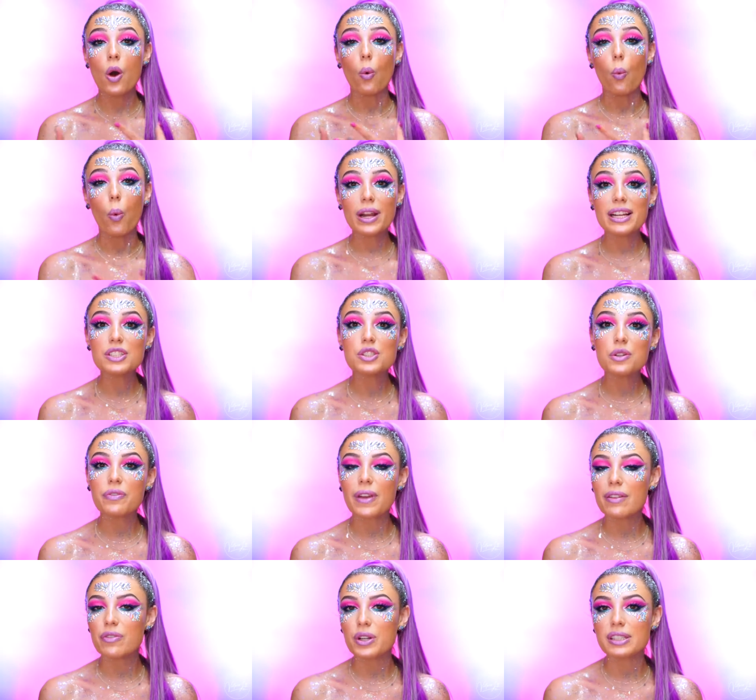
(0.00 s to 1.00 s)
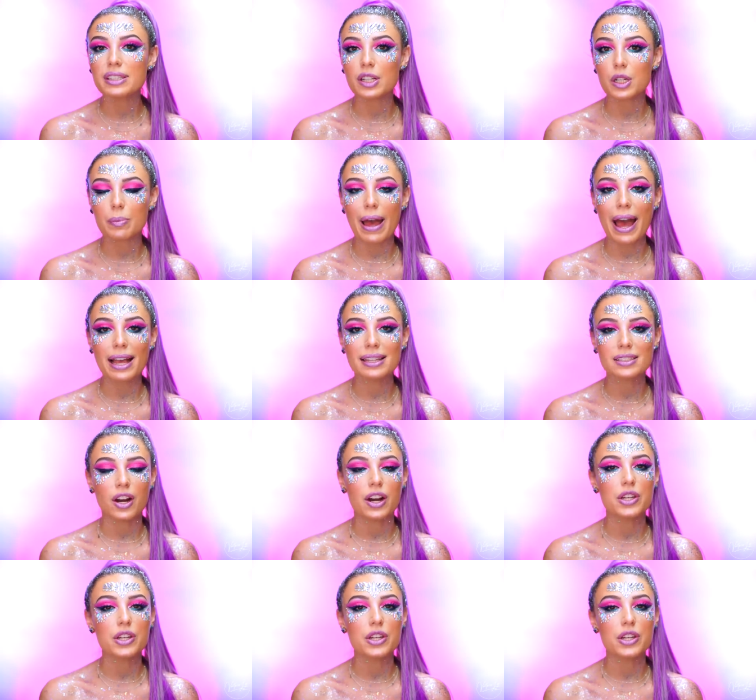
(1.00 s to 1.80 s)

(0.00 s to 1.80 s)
what is your favorite glitter mask?